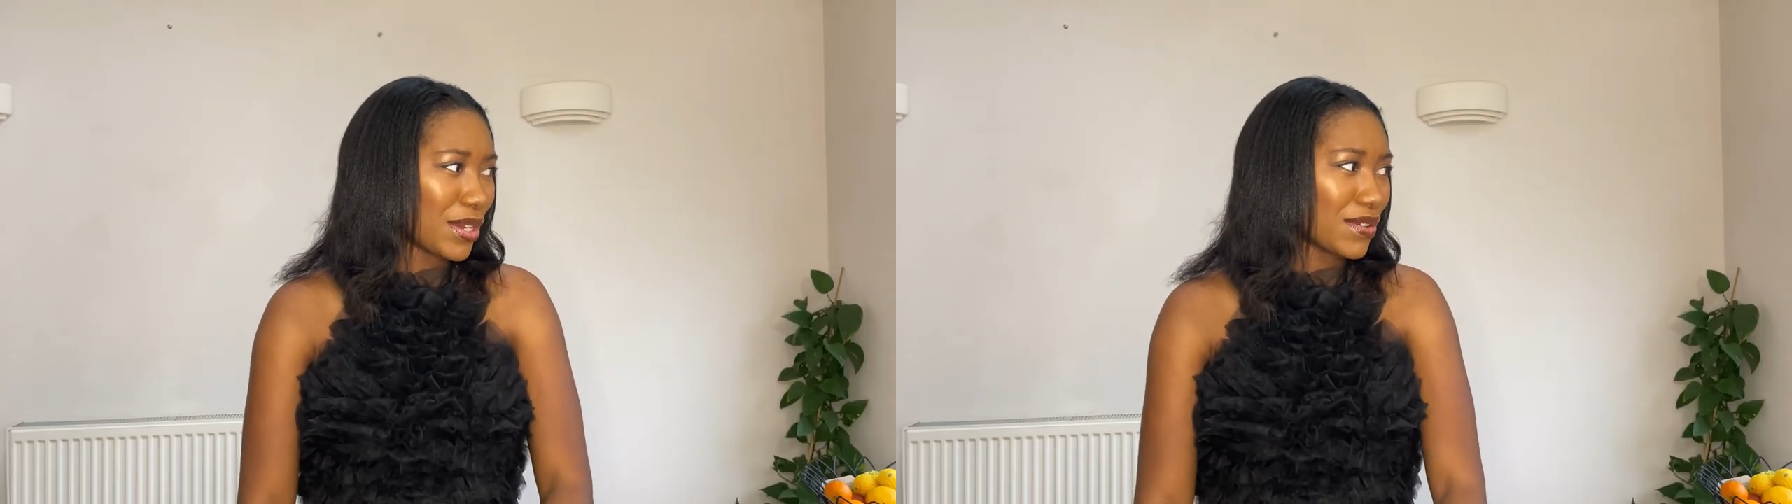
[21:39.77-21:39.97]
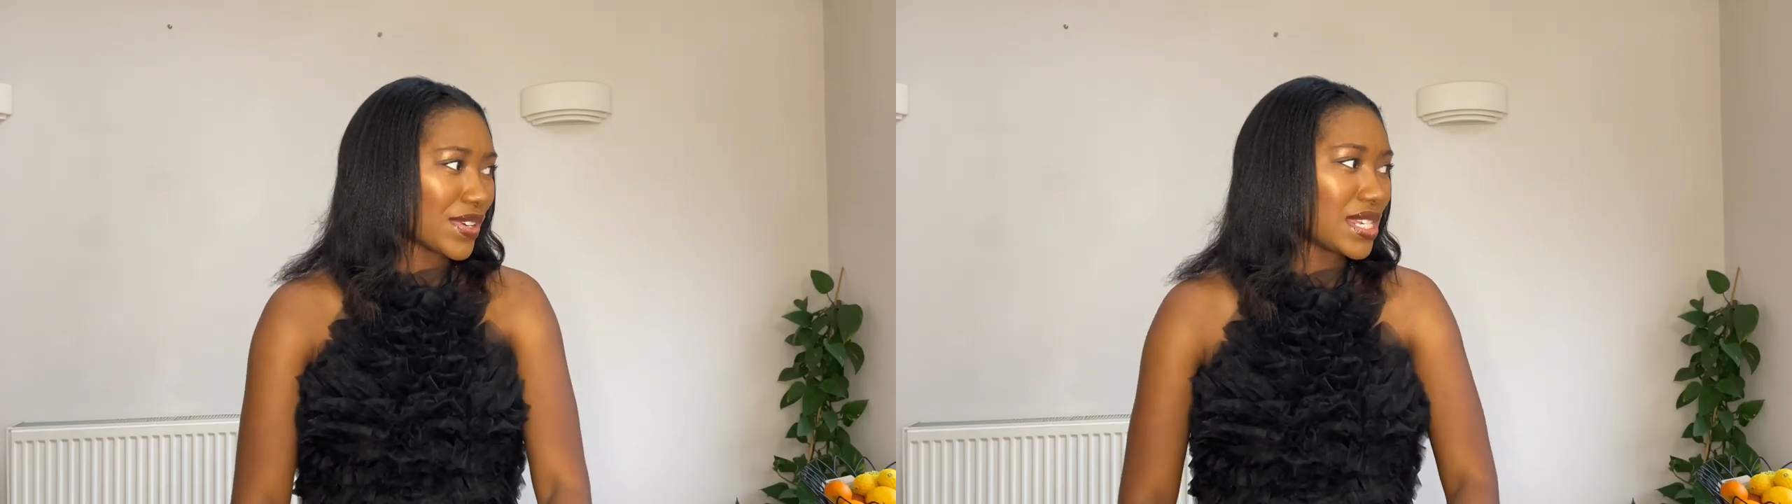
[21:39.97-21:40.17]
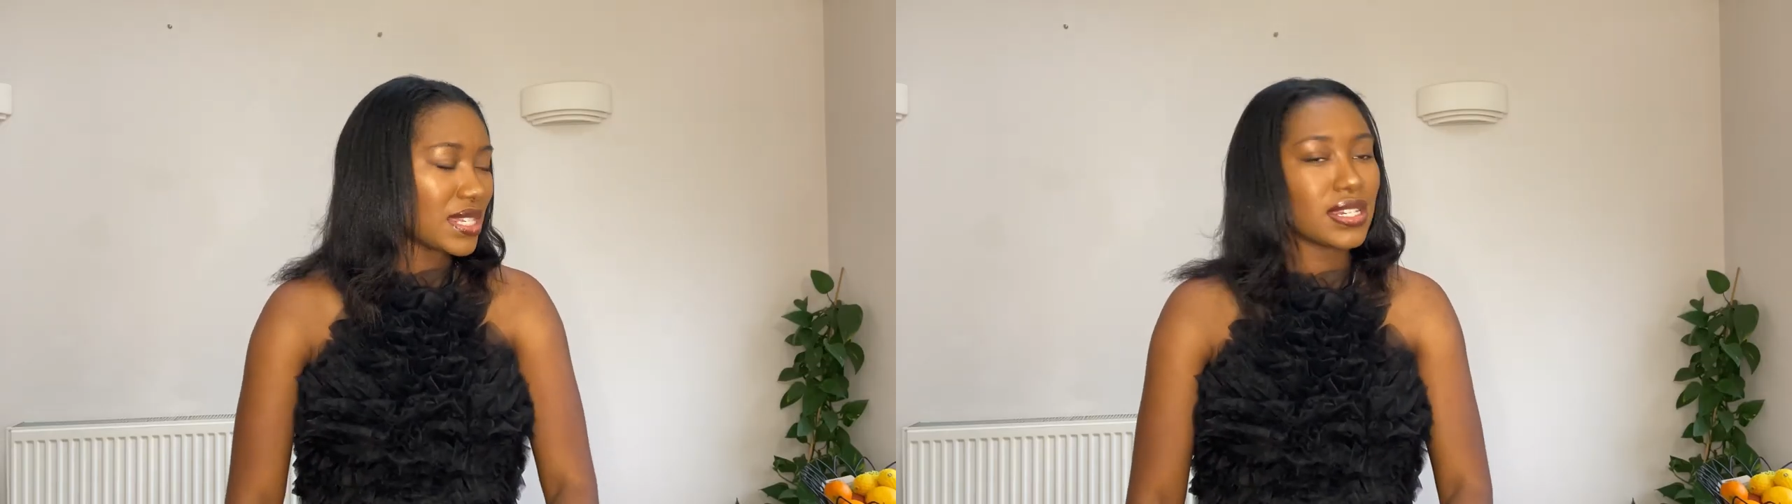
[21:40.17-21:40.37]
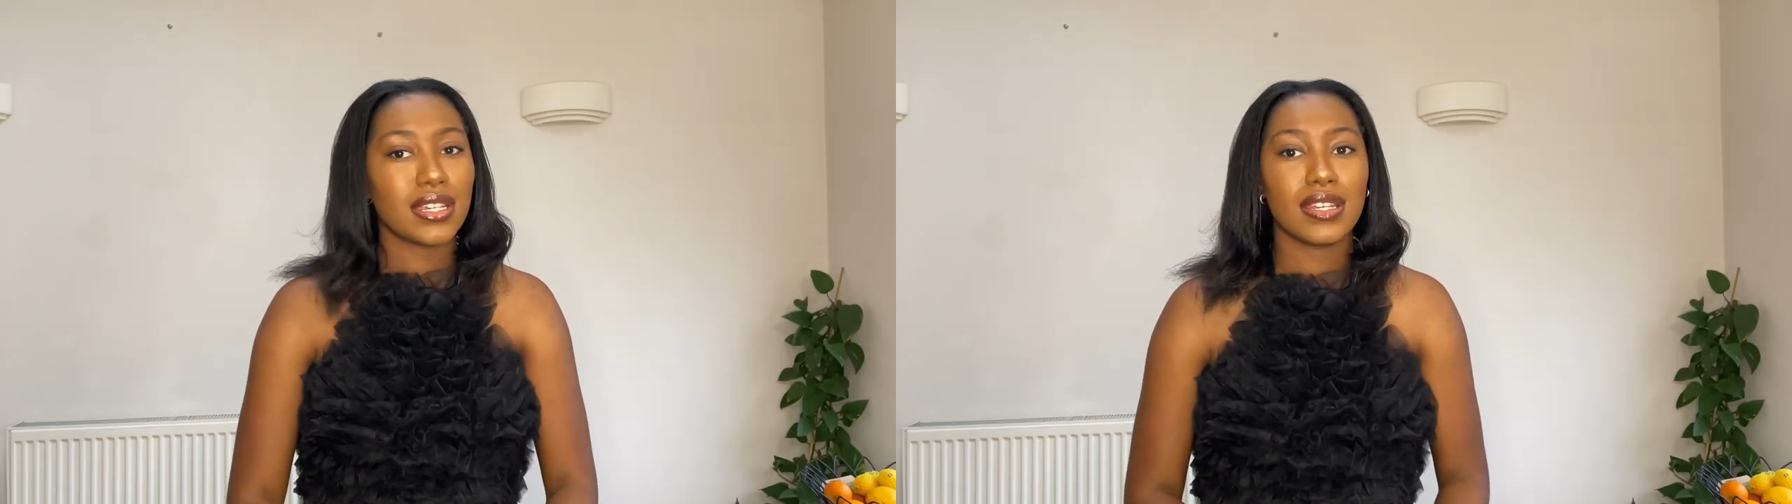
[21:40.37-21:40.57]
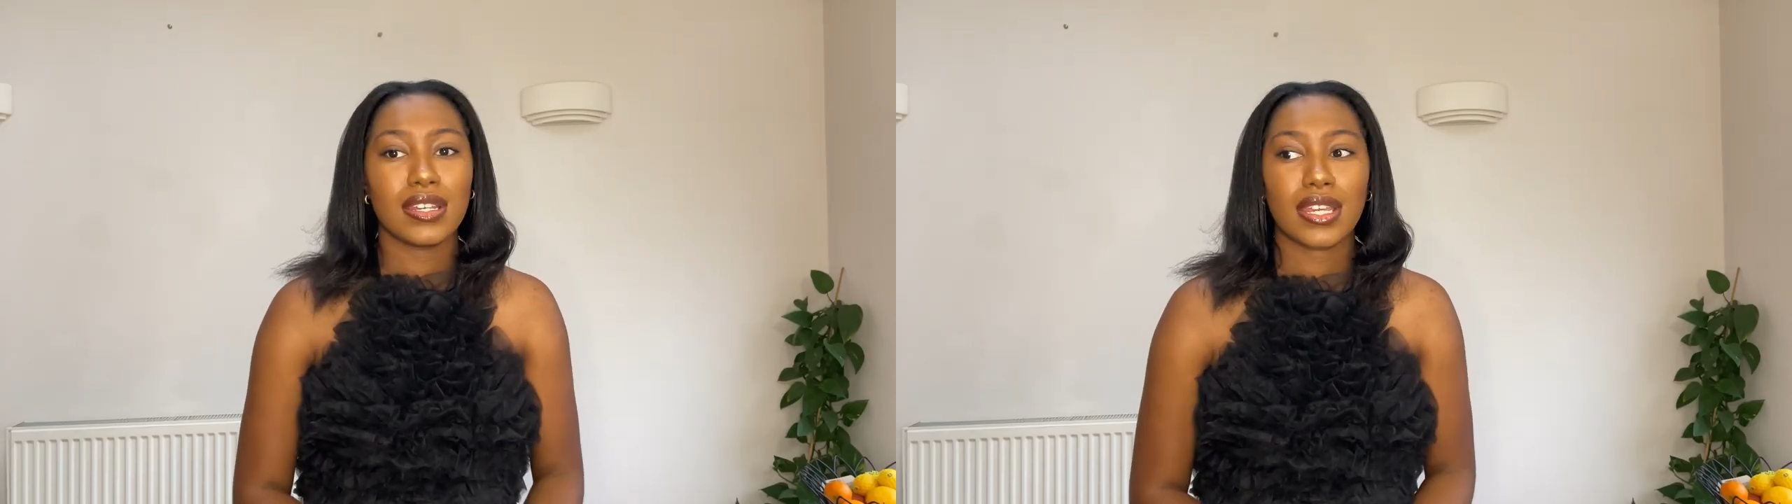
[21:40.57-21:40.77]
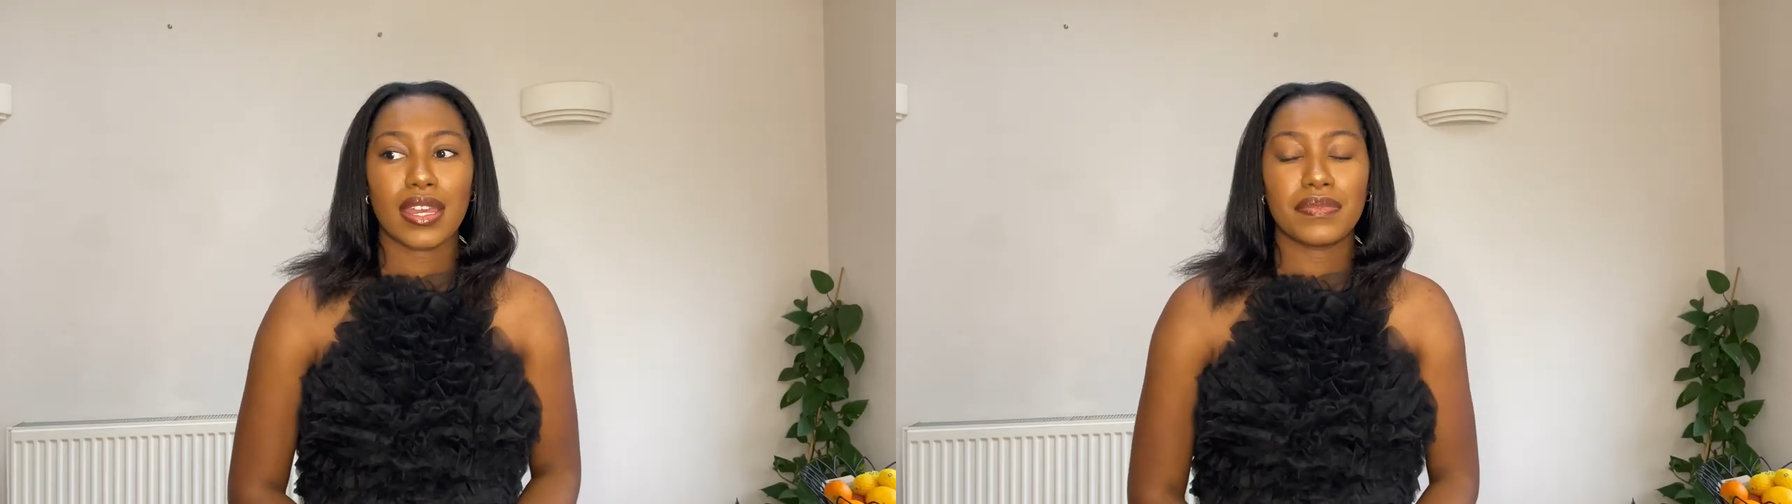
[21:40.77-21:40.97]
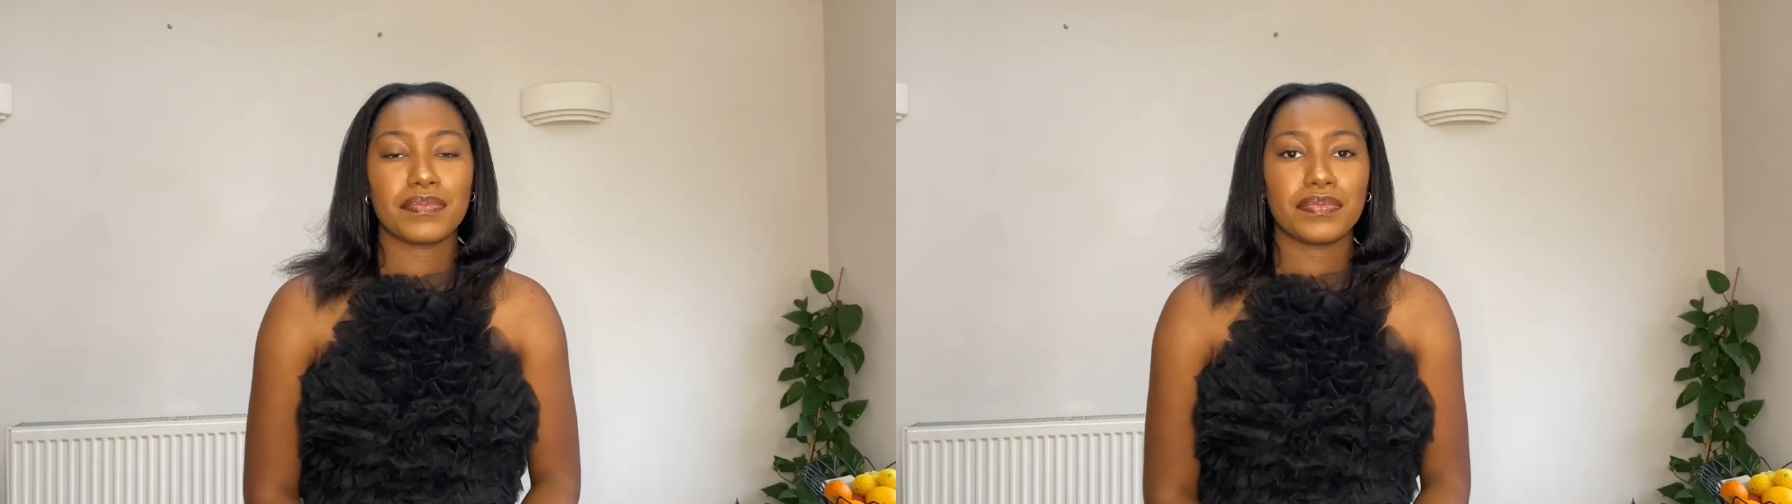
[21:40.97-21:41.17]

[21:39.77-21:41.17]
nervous. Okay.